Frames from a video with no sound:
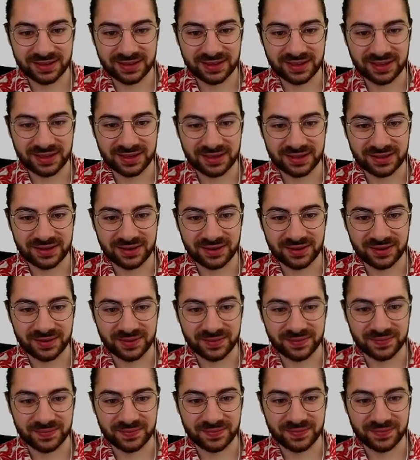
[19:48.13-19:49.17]
and
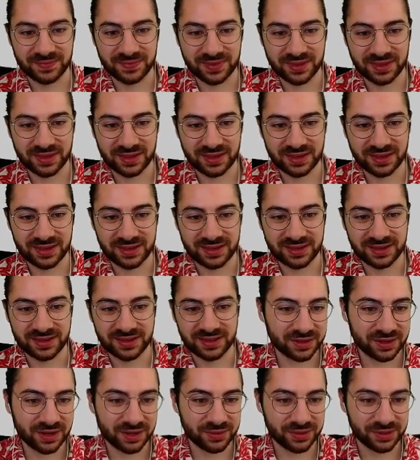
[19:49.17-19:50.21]

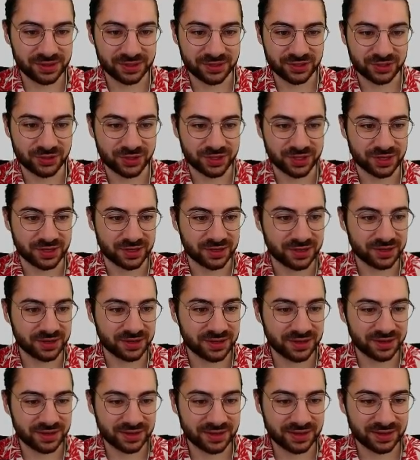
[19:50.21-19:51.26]
I really enjoyed it.
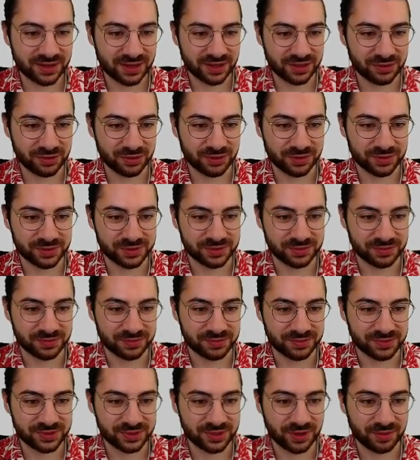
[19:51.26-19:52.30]
I thought it was a
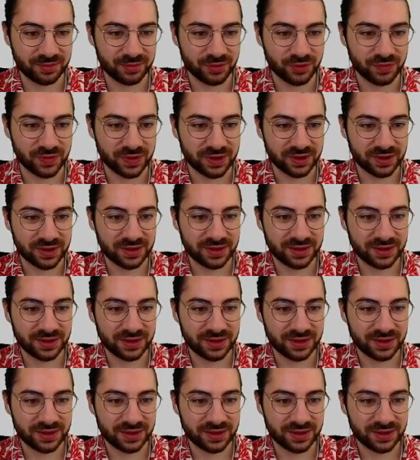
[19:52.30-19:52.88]
top movie.